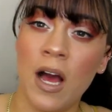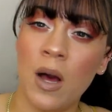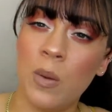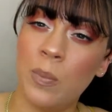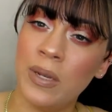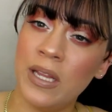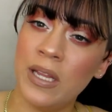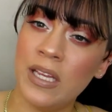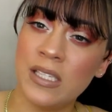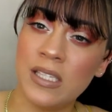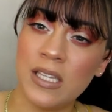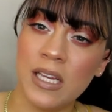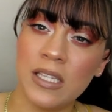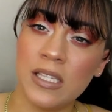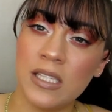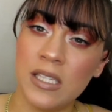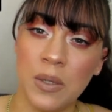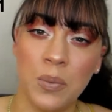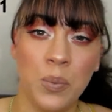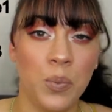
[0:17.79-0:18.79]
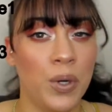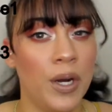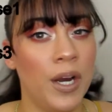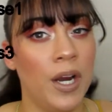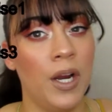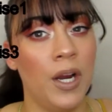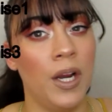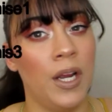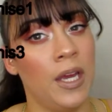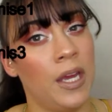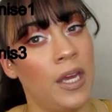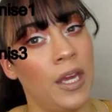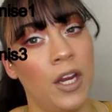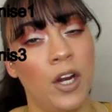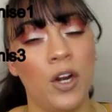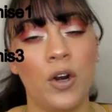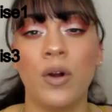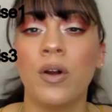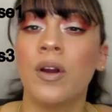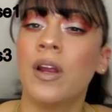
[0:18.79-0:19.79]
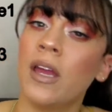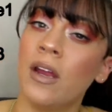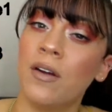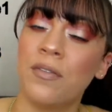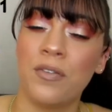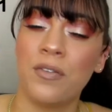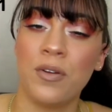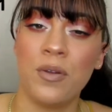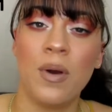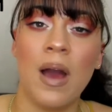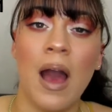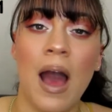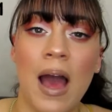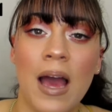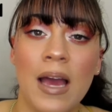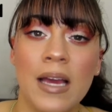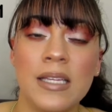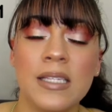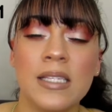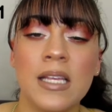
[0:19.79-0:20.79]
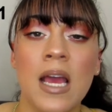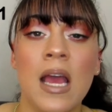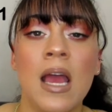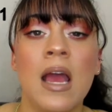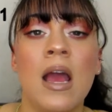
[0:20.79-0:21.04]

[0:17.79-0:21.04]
I'll place it somewhere here or here for you guys.